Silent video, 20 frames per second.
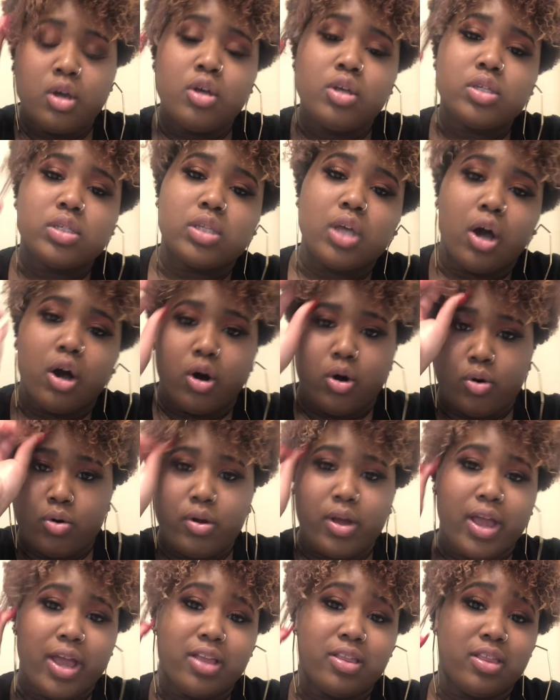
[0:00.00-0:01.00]

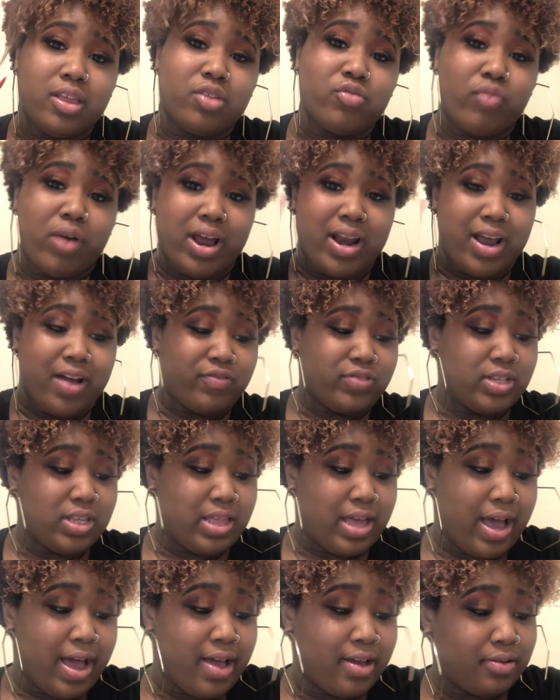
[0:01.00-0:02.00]
So, and then right after
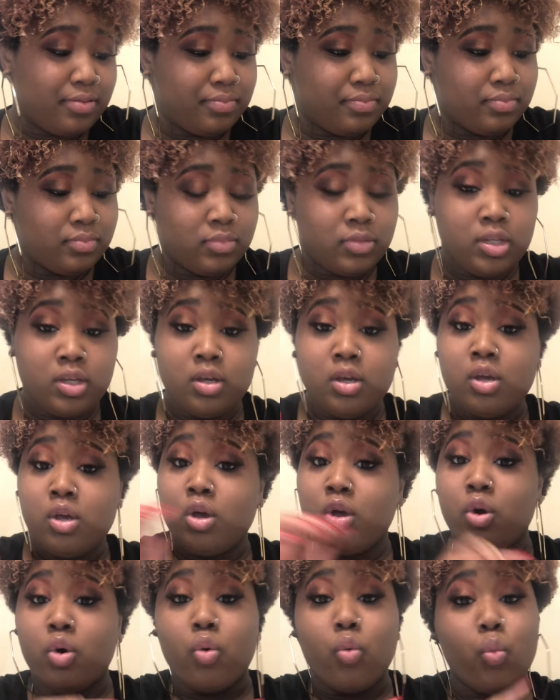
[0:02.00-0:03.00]
that,
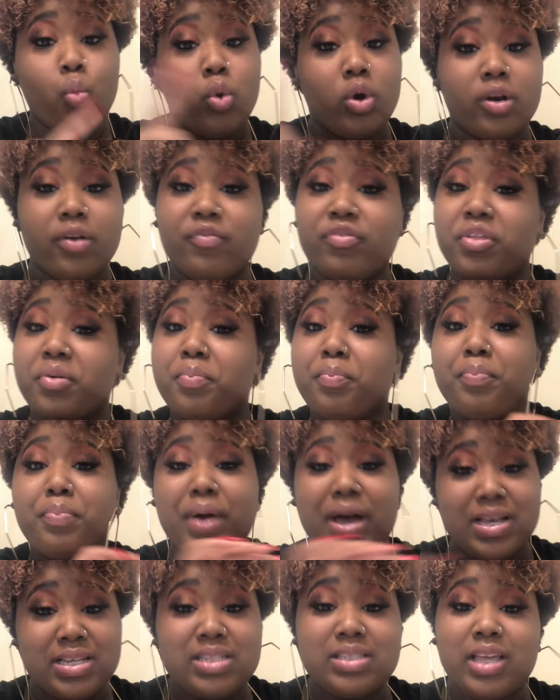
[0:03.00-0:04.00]
one of the
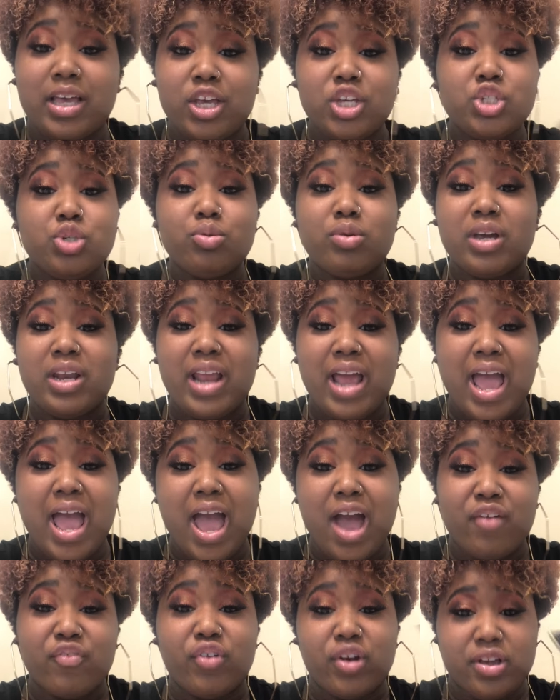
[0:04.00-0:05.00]
best things you could
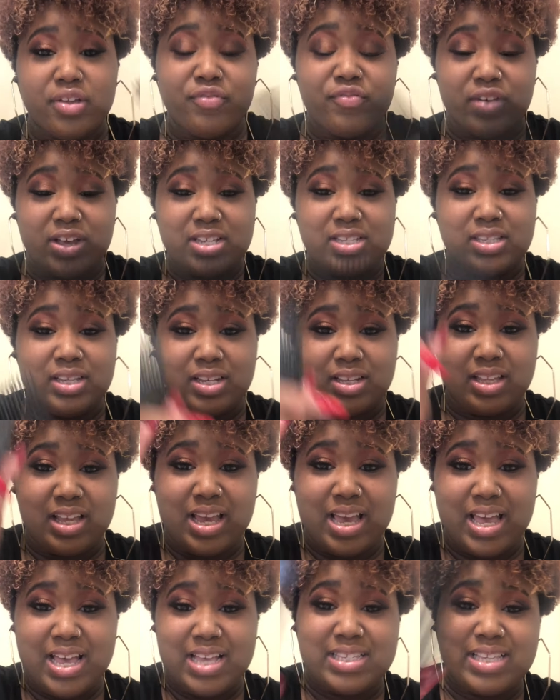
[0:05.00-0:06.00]
ever invest in
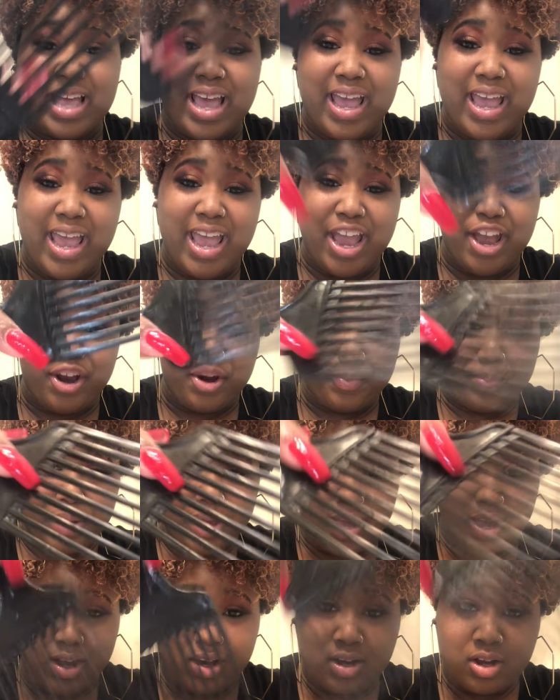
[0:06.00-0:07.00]
is a hair
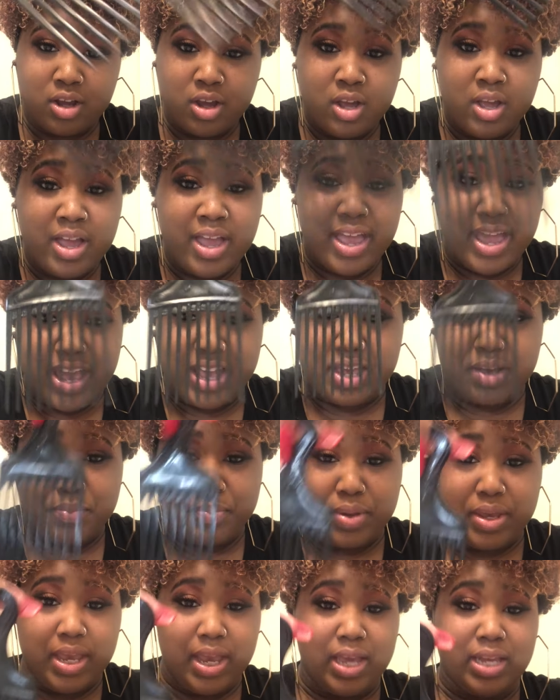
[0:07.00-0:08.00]
pick. It can
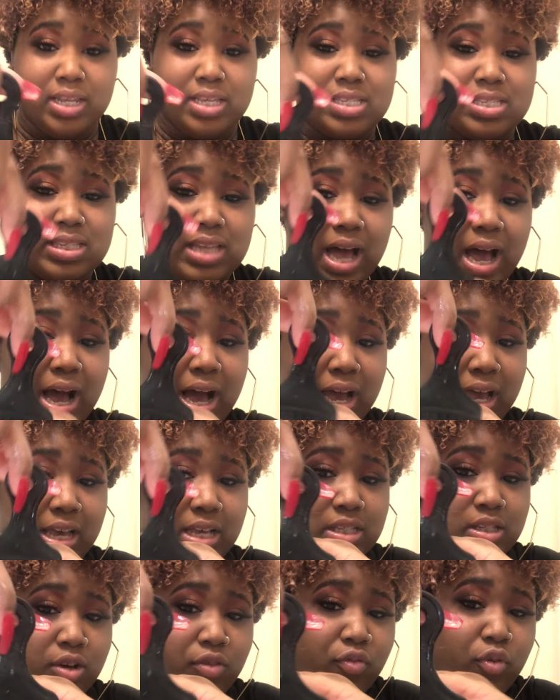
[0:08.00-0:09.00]
be any
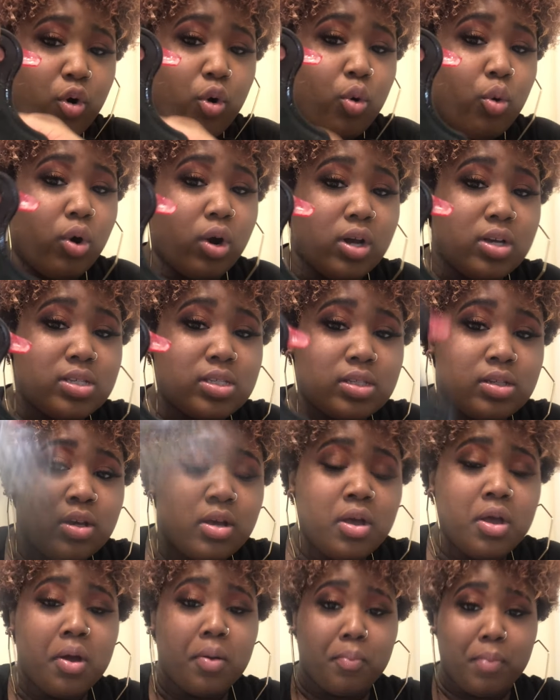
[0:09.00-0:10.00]
size, of course.
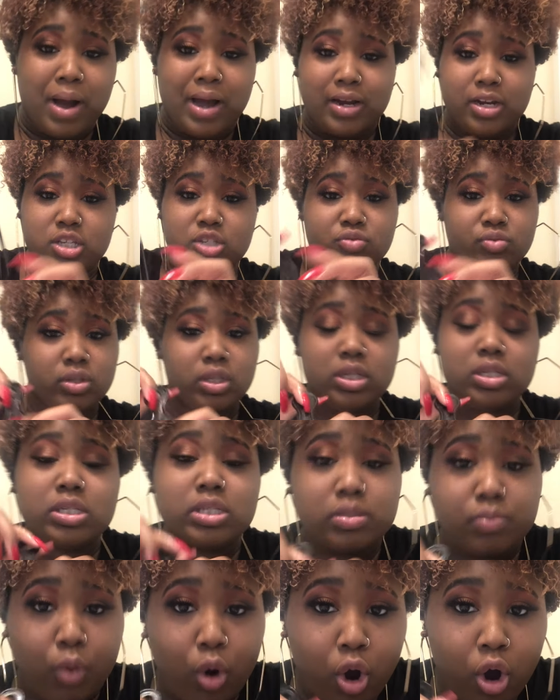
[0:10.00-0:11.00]
Mine is really
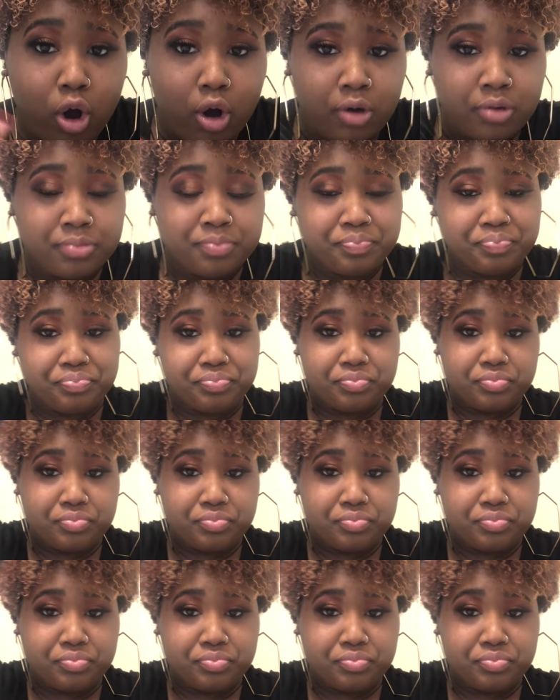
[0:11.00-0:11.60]
small.